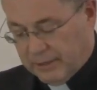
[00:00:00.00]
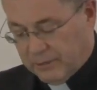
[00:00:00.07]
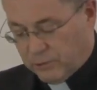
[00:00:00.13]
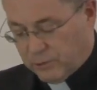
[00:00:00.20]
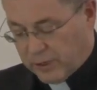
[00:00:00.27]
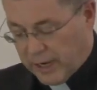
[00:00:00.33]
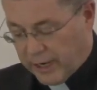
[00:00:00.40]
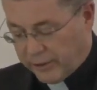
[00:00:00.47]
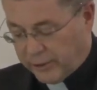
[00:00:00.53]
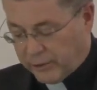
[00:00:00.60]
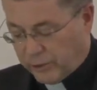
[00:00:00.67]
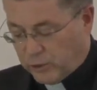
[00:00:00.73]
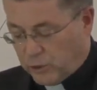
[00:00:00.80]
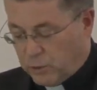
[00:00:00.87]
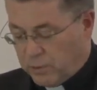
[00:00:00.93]
Together,
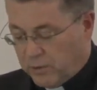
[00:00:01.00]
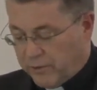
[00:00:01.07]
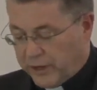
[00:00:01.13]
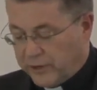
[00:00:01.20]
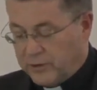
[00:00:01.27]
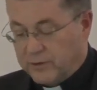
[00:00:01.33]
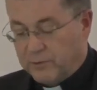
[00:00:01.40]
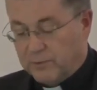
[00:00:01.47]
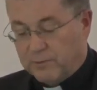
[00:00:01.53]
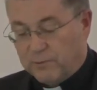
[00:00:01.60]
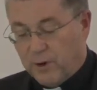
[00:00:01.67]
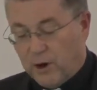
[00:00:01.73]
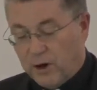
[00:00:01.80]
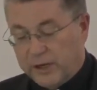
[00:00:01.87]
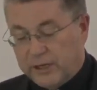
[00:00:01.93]
the two prevent us from
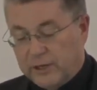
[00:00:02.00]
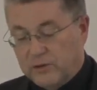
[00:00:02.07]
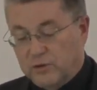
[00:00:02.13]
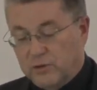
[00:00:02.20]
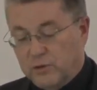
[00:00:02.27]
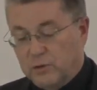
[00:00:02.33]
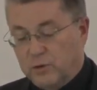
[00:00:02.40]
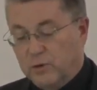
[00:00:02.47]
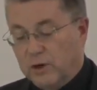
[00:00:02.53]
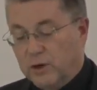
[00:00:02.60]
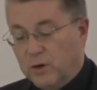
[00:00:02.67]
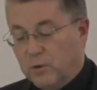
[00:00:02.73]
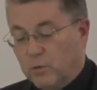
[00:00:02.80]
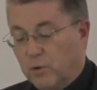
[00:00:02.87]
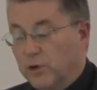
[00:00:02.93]
falling into
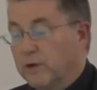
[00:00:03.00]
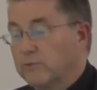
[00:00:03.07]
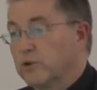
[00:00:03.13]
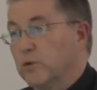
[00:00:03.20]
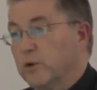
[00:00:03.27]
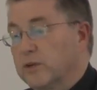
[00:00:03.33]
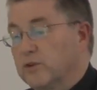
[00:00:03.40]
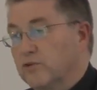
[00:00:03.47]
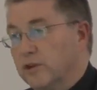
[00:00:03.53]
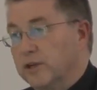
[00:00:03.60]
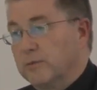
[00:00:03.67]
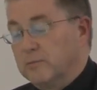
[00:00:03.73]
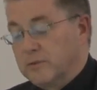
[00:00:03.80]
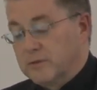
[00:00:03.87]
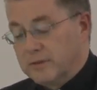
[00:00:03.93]
one of two
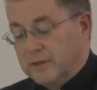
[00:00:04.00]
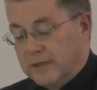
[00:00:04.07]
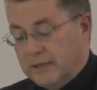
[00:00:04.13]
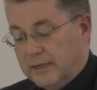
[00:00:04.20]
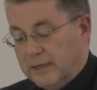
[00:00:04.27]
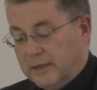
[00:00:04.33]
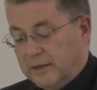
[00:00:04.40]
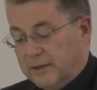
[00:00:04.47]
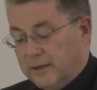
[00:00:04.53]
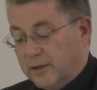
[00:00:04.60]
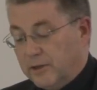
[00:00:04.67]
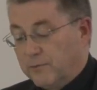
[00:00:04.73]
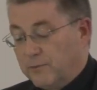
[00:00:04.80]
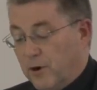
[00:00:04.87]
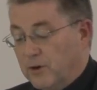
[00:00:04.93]
extremes.
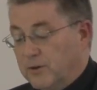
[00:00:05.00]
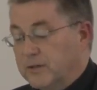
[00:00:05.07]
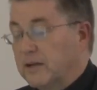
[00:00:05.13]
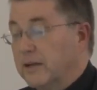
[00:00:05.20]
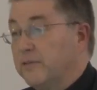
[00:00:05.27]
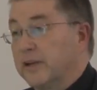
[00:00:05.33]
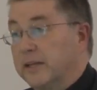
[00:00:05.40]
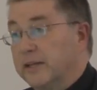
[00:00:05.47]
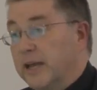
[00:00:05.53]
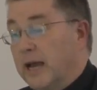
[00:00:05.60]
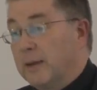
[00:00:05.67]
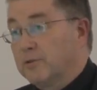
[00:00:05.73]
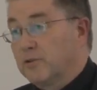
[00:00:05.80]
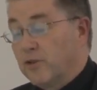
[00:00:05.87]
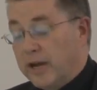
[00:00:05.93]
In the first, living in the
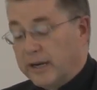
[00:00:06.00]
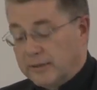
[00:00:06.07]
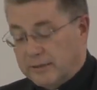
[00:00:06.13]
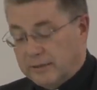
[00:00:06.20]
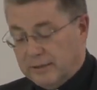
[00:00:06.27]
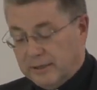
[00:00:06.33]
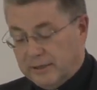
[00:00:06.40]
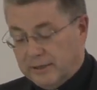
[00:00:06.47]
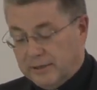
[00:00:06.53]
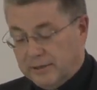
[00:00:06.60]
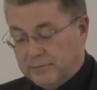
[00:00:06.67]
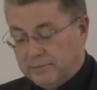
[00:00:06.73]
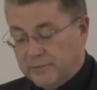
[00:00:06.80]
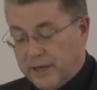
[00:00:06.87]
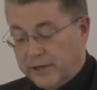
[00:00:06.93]
abstract,
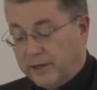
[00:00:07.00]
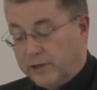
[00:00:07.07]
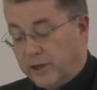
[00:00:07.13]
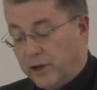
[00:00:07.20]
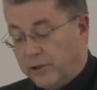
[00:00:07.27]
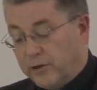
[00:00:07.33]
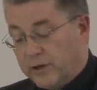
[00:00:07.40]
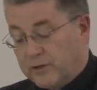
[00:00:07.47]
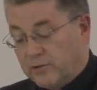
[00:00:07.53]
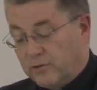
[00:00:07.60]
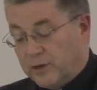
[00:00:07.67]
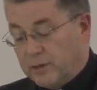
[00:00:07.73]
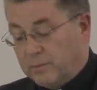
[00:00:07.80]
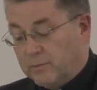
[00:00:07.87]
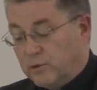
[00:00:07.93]
and in the other
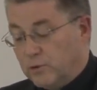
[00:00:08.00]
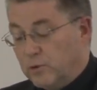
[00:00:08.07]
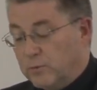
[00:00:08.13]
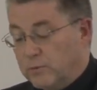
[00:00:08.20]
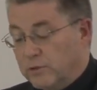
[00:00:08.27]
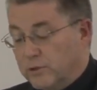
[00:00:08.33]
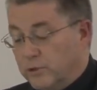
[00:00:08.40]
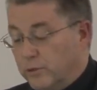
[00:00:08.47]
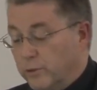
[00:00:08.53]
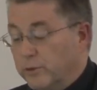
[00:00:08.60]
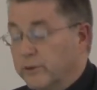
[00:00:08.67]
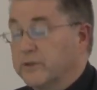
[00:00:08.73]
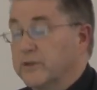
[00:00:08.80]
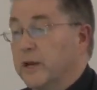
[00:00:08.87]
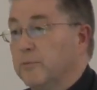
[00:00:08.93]
extreme, doomed to
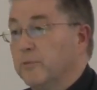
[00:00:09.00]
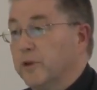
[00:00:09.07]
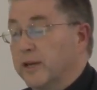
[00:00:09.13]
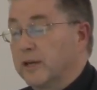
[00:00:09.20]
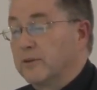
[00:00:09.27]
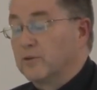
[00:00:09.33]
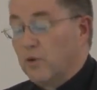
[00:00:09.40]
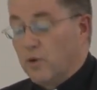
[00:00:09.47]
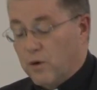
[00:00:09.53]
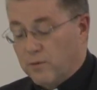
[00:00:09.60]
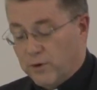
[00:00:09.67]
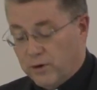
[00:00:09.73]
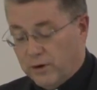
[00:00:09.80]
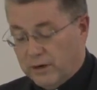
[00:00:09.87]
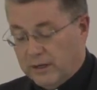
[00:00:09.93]
doing the same things
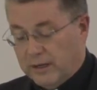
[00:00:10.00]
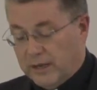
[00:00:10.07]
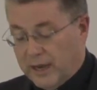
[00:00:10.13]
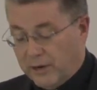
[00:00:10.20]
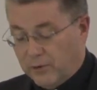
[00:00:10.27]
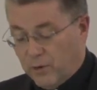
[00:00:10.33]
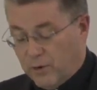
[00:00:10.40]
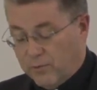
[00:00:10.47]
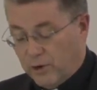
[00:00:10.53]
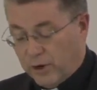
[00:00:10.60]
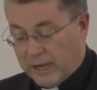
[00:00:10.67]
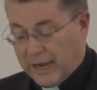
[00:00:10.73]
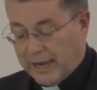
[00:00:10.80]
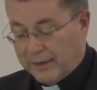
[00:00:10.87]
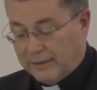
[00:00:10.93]
over and over
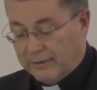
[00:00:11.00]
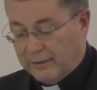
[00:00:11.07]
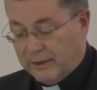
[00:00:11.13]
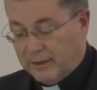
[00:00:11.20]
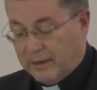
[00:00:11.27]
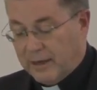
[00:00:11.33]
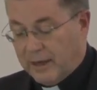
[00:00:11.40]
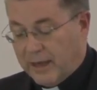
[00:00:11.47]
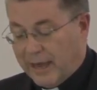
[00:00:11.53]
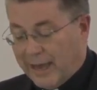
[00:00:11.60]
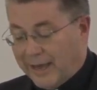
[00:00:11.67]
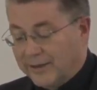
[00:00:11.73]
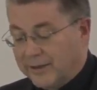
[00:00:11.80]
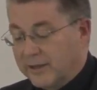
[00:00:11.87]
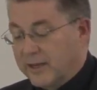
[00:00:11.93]
again,
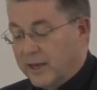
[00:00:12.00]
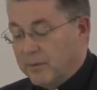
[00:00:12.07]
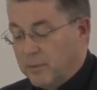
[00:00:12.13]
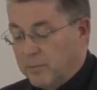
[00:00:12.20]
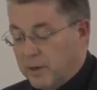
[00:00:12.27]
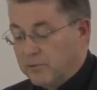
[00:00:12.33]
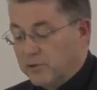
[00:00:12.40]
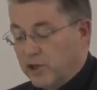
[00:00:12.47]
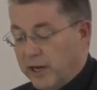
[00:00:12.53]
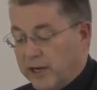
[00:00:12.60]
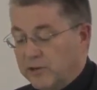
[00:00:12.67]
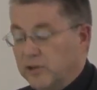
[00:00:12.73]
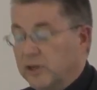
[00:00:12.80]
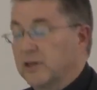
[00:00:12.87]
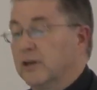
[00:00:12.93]
and incapable of
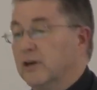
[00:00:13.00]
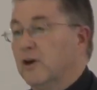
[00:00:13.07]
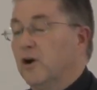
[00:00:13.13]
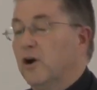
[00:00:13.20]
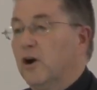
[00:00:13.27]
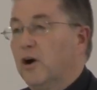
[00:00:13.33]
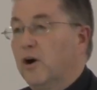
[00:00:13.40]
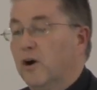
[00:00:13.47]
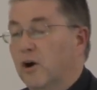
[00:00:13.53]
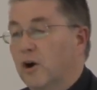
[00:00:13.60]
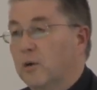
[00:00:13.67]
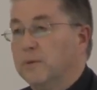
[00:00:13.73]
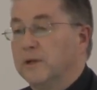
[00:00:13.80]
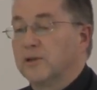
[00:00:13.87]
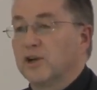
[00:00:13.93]
changing
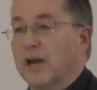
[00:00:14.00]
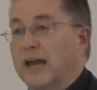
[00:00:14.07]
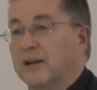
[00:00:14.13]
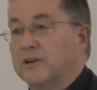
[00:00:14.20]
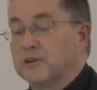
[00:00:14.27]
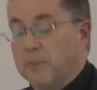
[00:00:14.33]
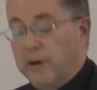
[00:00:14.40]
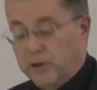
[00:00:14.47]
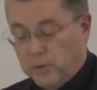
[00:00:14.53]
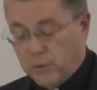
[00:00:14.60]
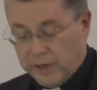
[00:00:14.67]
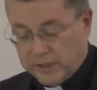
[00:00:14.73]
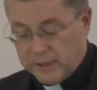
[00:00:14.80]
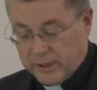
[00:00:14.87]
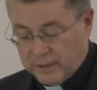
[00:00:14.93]
or being challenged by new
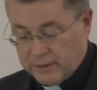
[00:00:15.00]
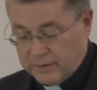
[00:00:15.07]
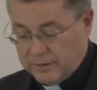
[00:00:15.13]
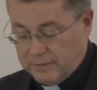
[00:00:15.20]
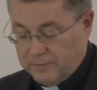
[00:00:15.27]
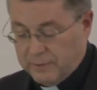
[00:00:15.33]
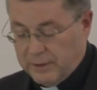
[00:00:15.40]
ideas.